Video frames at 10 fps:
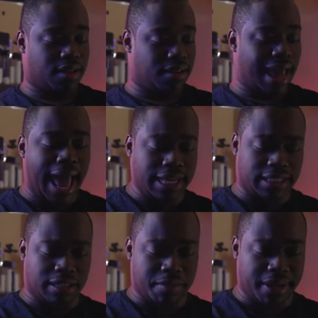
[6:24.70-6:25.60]
Has to
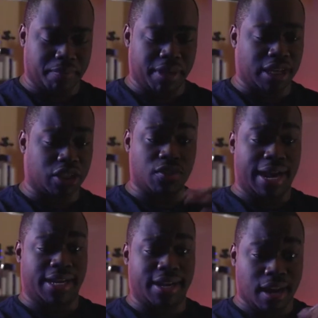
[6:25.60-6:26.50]
be, because you
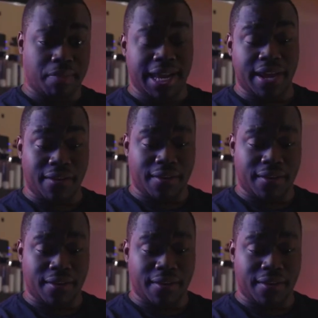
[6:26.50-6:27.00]
ended up here.